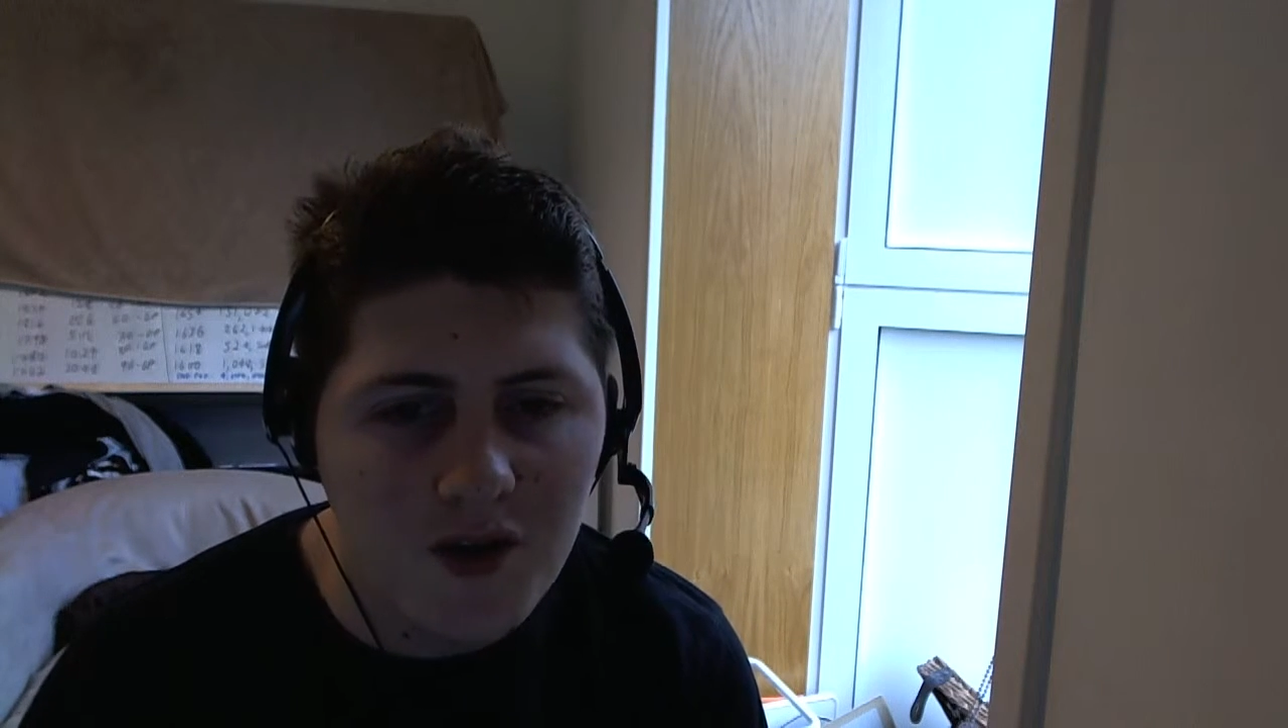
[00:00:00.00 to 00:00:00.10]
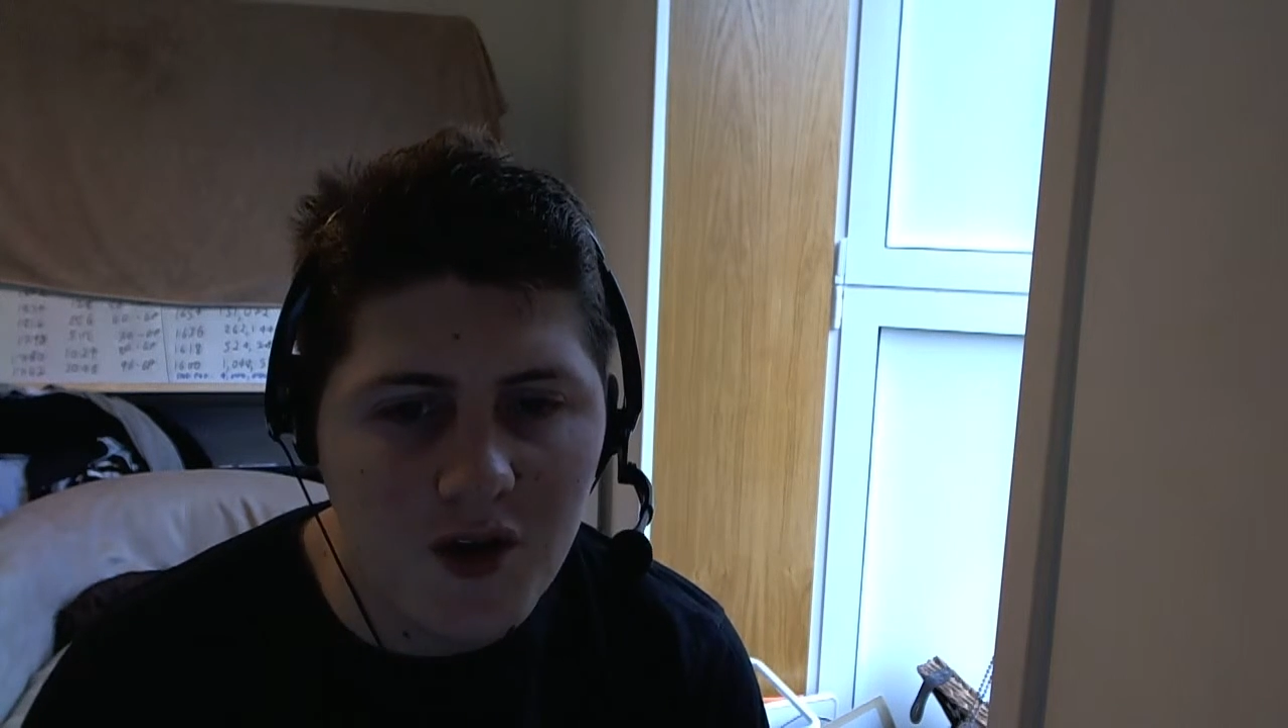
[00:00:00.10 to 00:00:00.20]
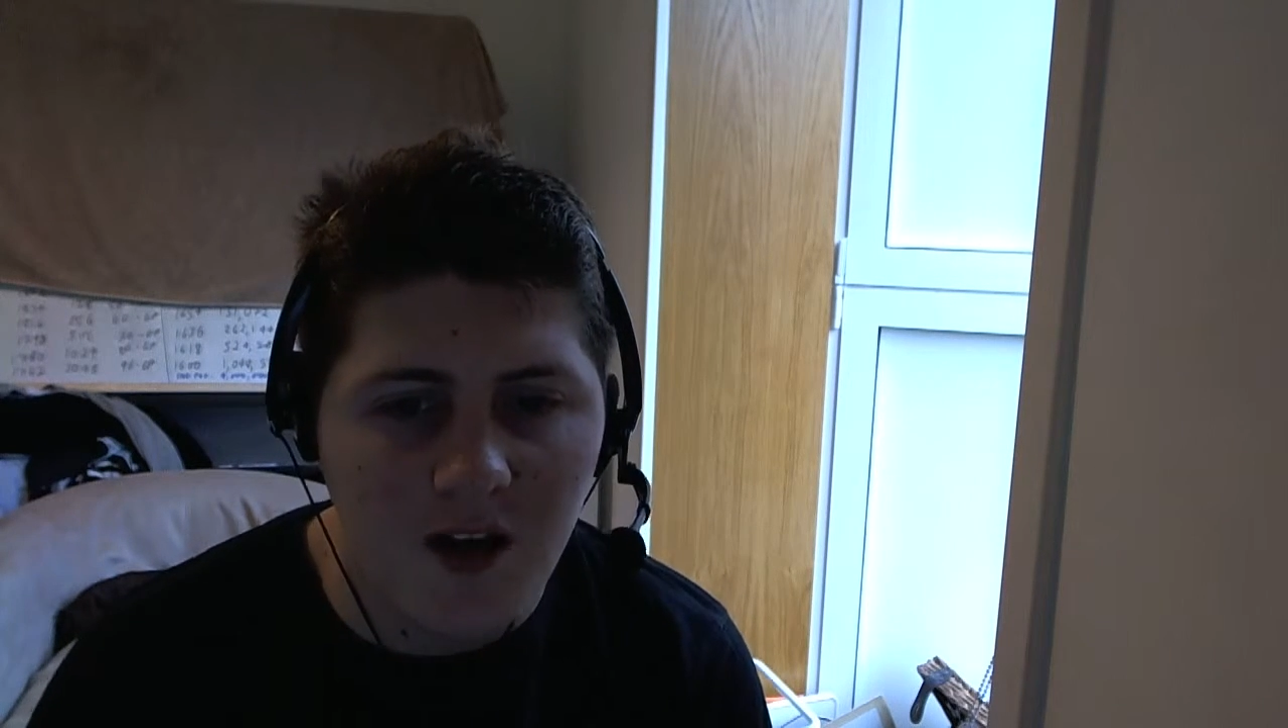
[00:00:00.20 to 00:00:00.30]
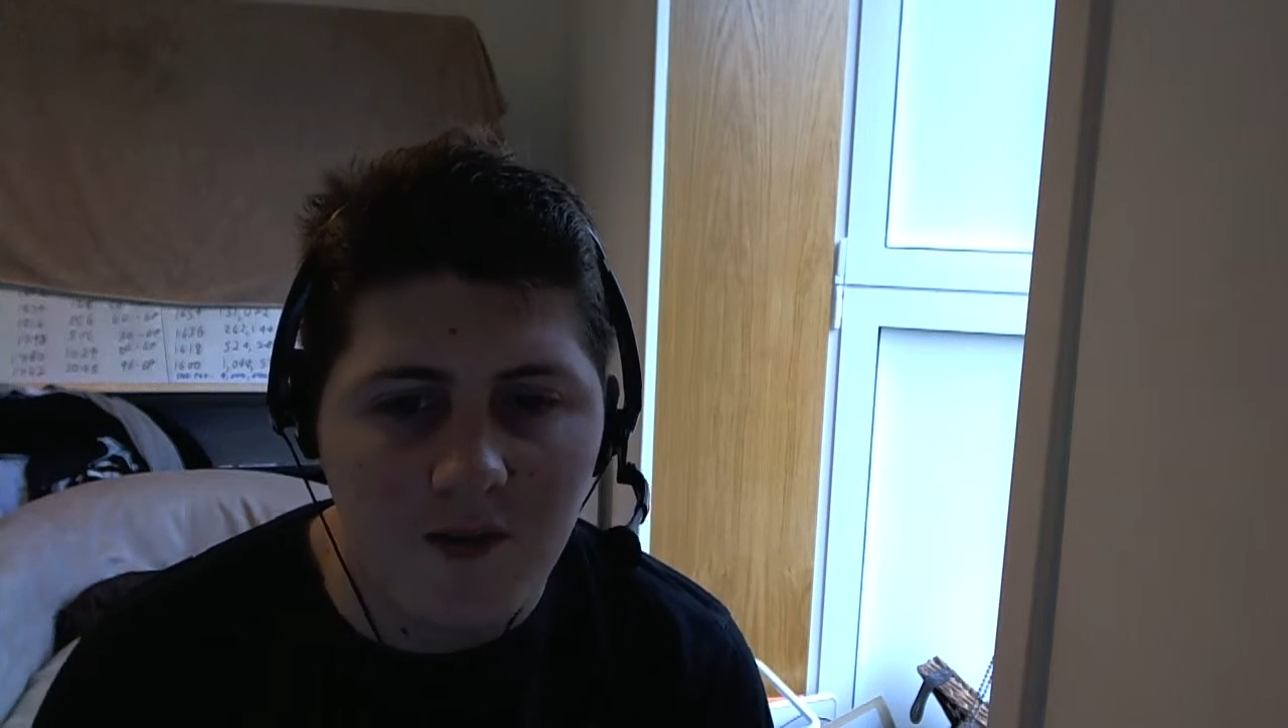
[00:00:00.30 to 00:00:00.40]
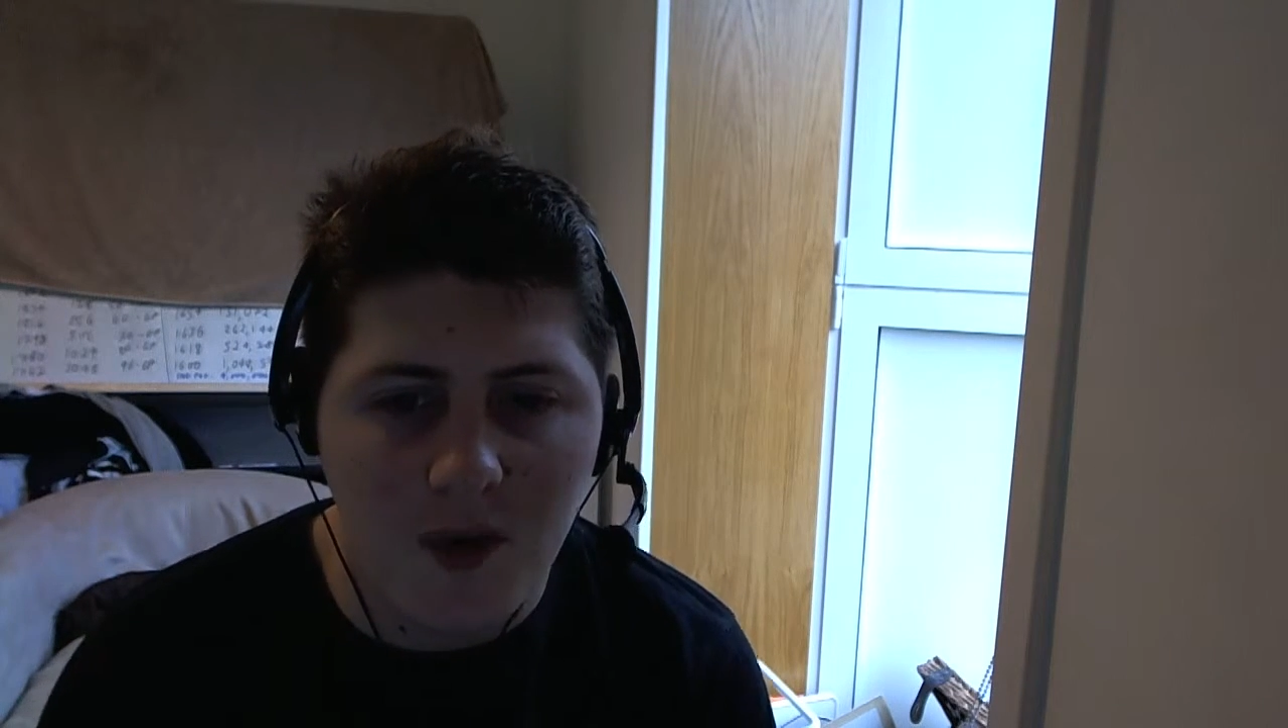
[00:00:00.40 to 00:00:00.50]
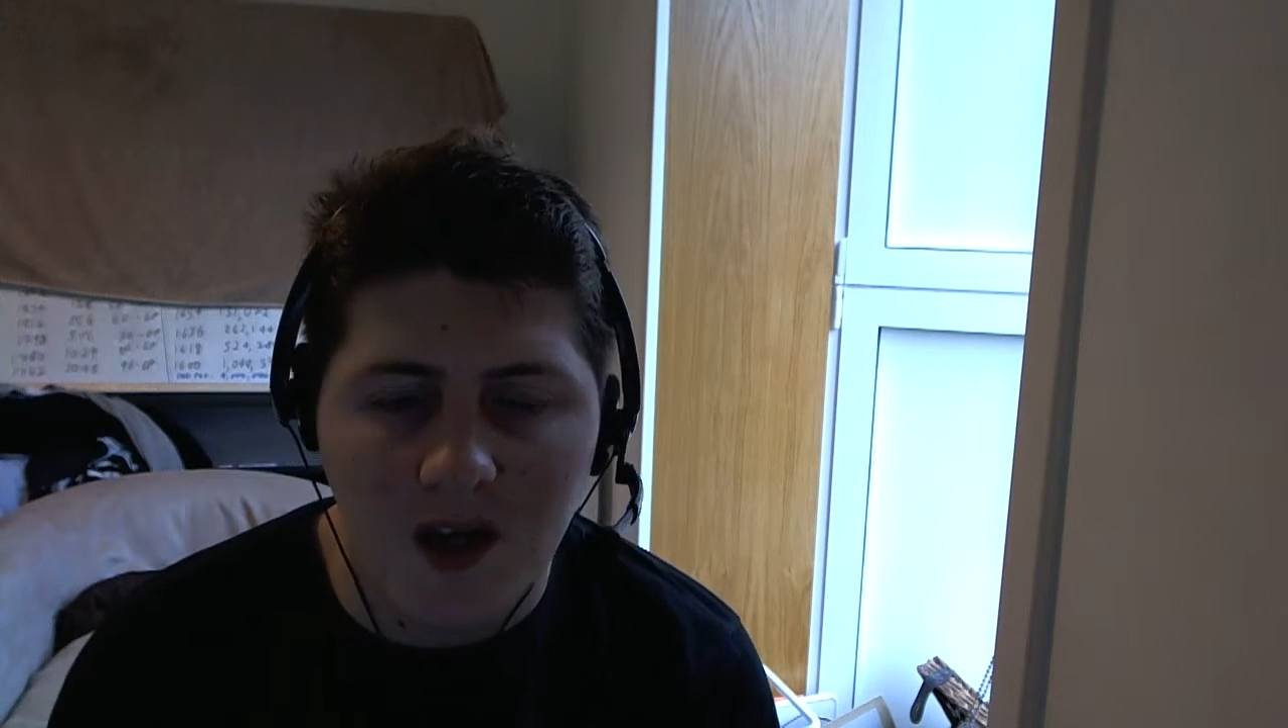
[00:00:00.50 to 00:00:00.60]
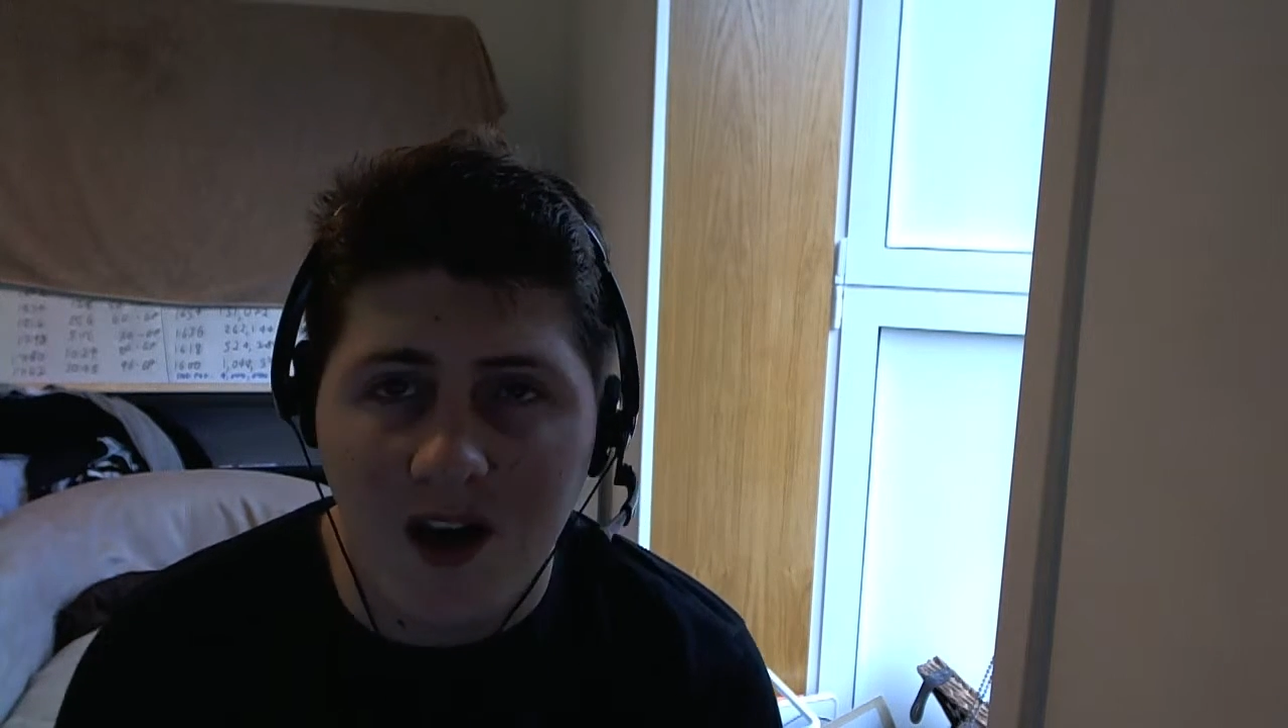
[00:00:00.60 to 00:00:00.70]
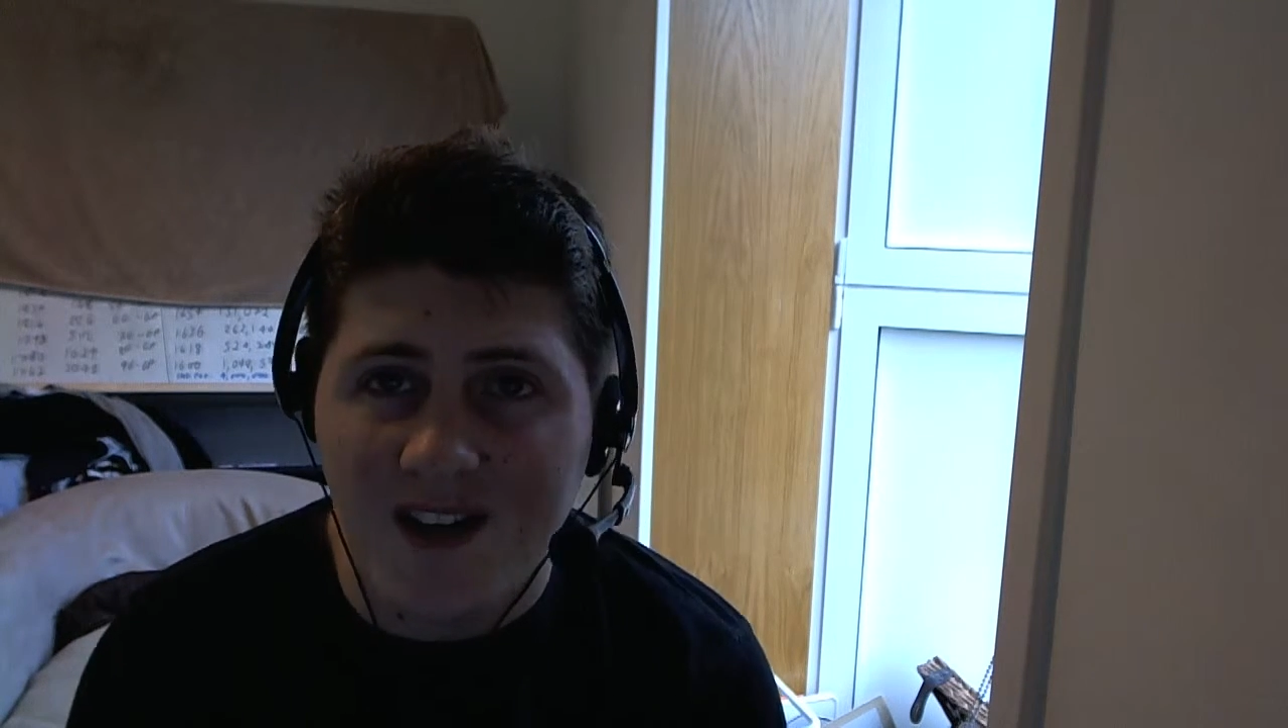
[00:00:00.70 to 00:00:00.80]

don't have many